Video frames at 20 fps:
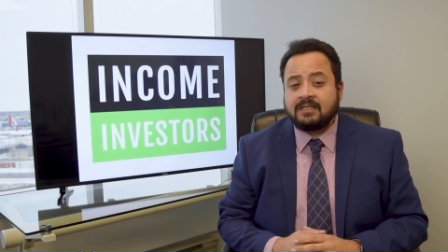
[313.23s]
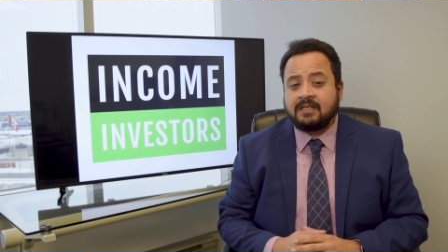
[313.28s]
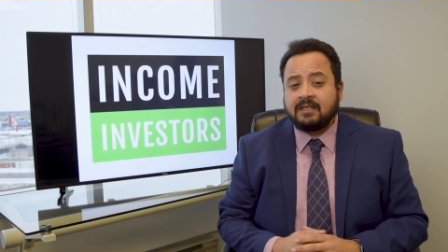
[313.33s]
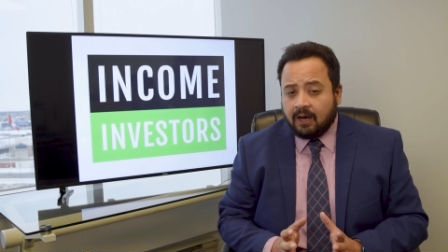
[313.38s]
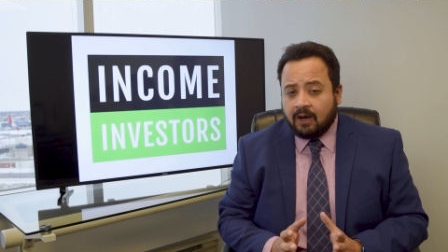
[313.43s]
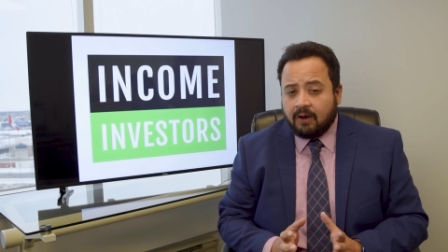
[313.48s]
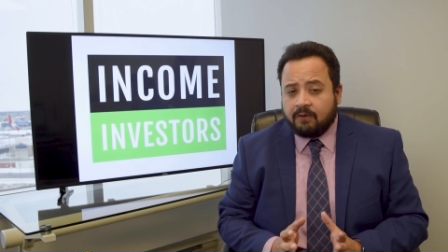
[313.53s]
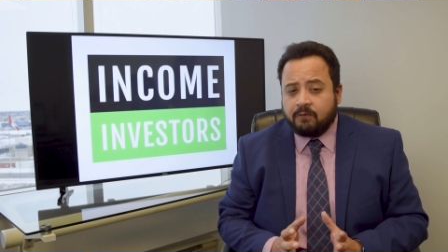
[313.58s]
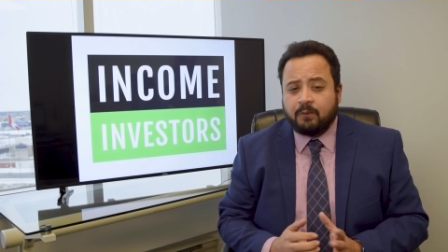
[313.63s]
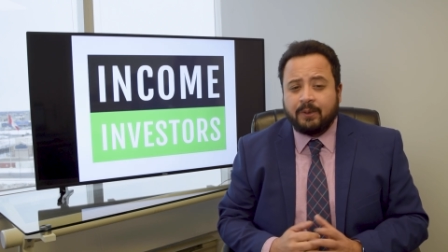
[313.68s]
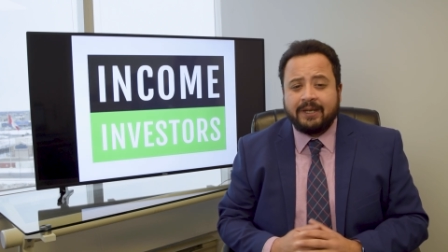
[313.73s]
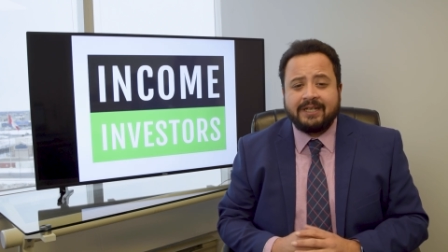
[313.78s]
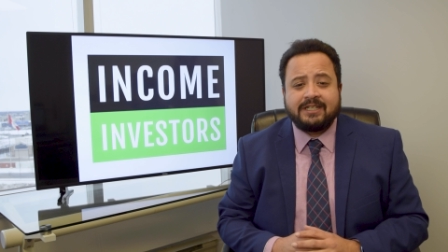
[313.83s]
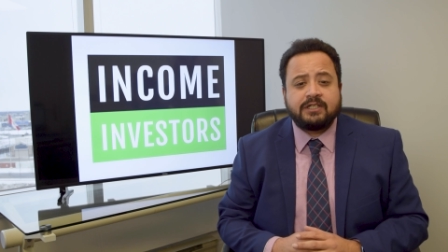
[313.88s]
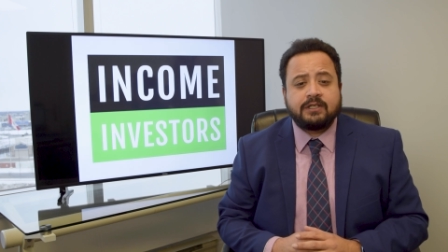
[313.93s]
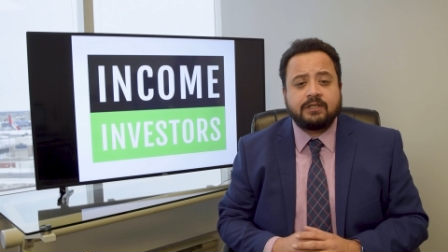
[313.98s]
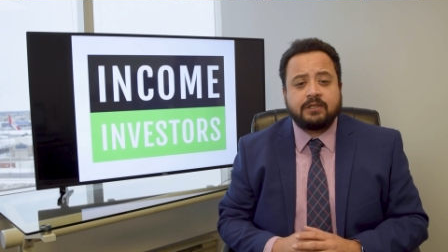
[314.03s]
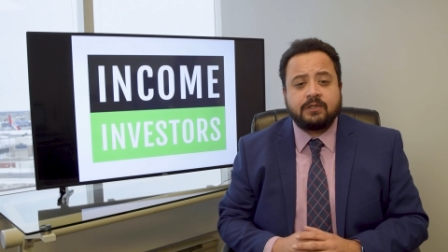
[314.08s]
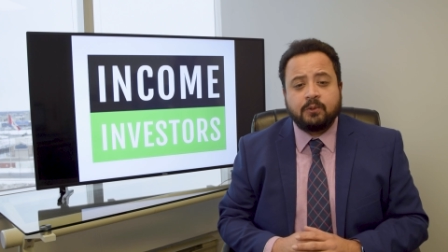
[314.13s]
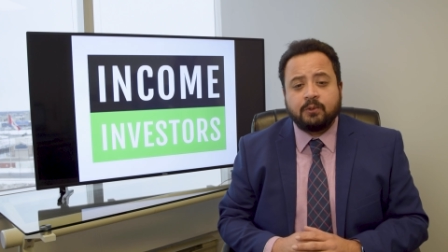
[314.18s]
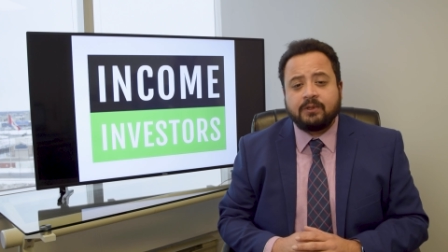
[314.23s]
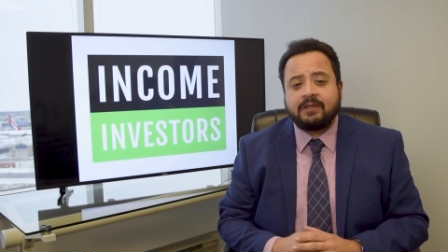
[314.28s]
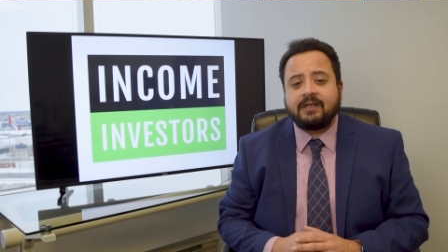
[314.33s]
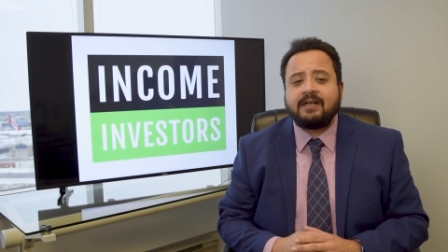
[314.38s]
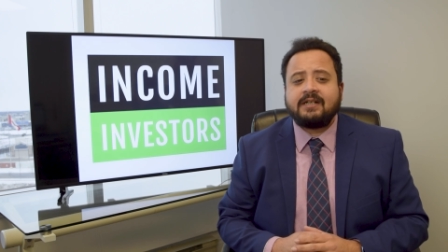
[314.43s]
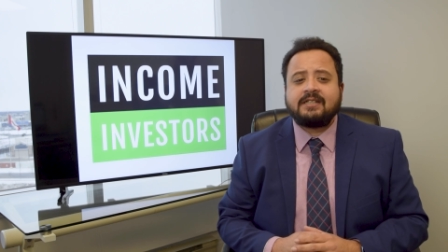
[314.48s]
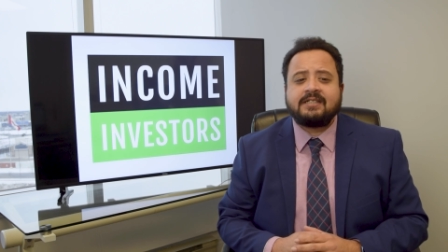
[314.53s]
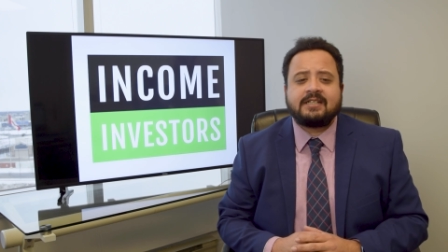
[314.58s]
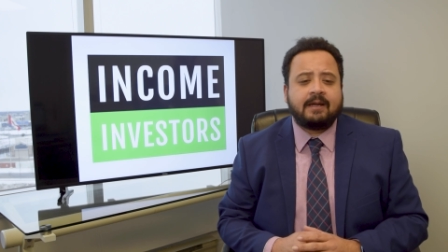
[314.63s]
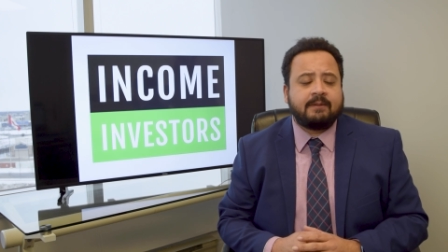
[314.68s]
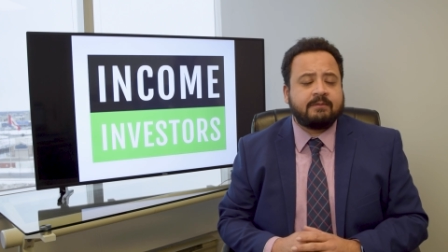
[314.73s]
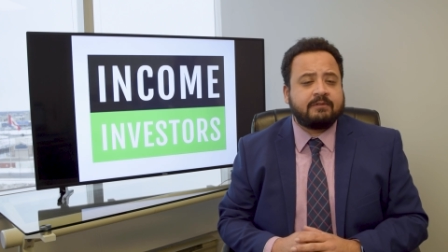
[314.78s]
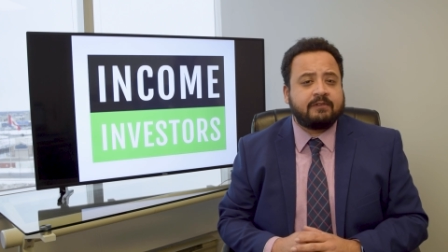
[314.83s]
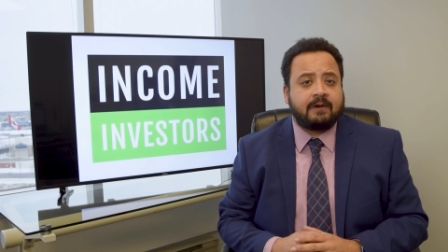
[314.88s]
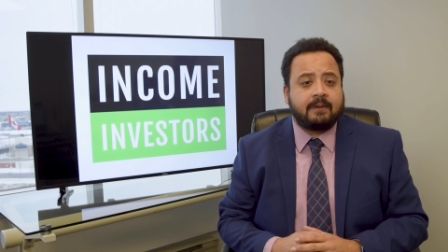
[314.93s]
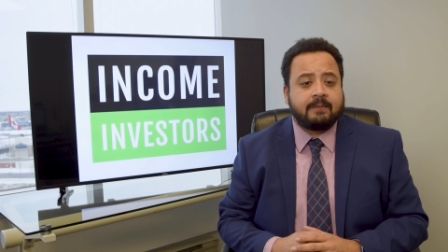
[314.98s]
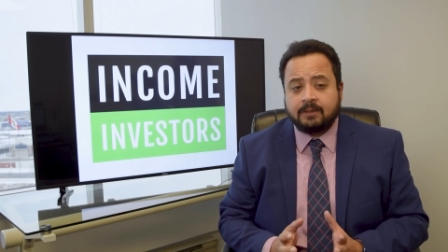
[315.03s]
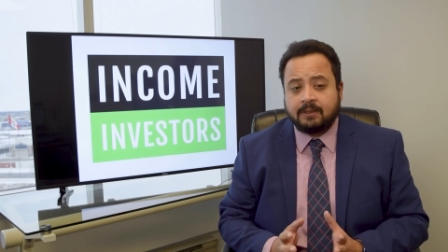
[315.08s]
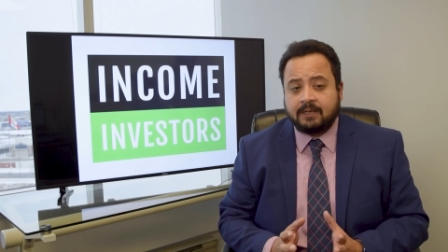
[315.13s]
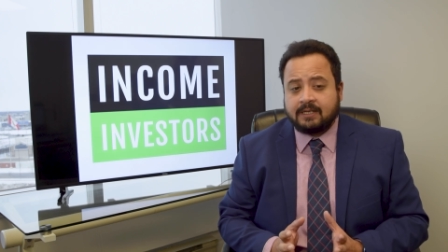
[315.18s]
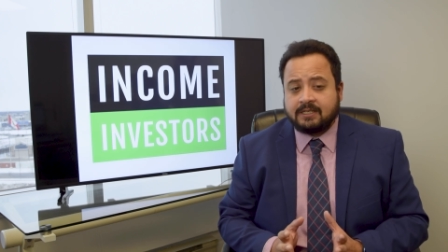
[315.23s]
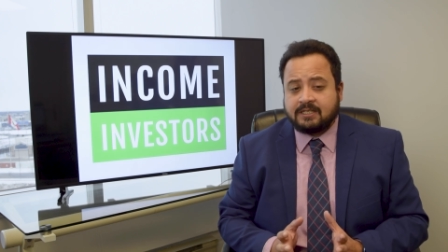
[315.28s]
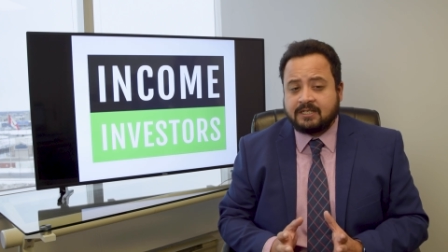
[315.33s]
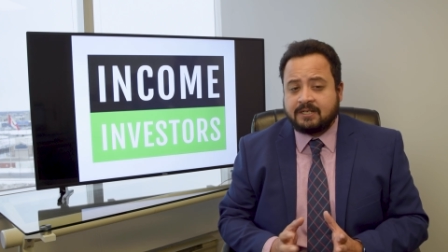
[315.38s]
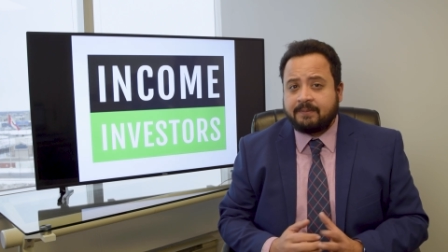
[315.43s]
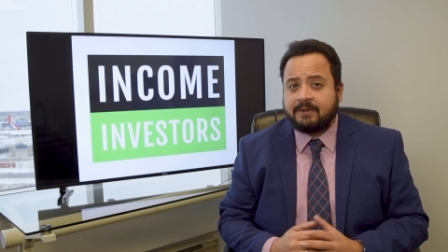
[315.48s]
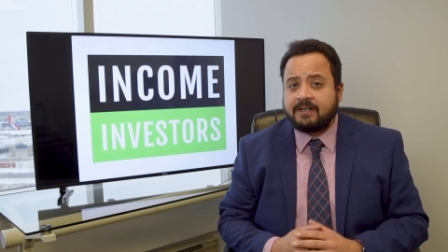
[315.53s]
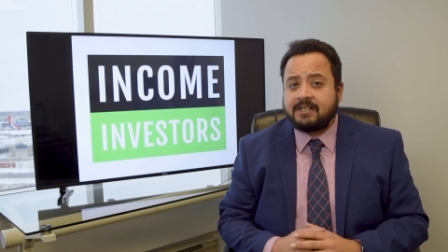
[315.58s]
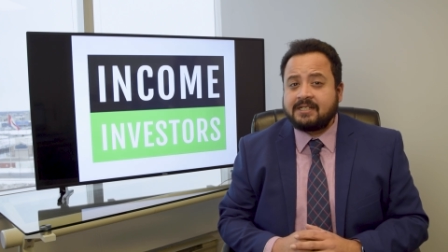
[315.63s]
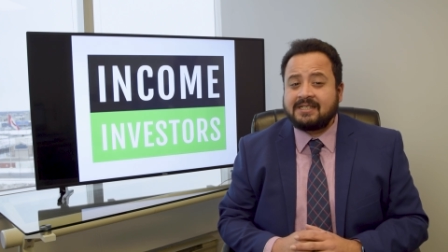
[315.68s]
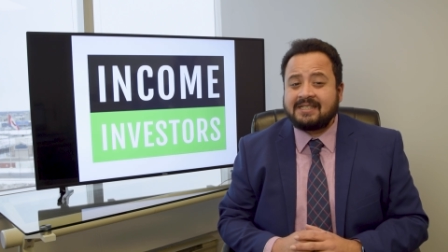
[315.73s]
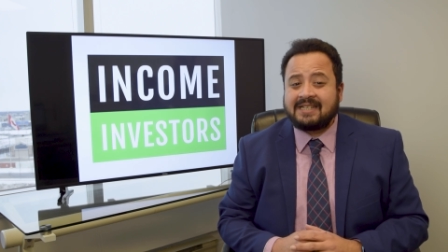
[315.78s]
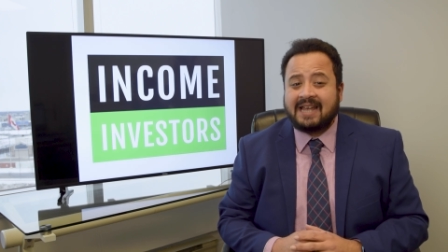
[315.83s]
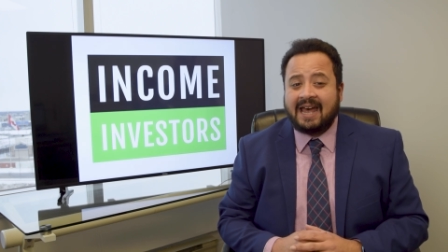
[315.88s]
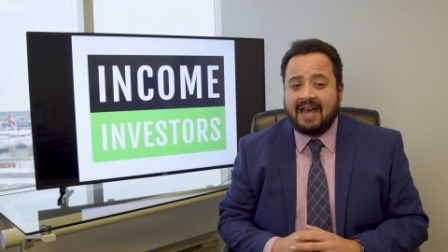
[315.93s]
of which two-thirds comes from customers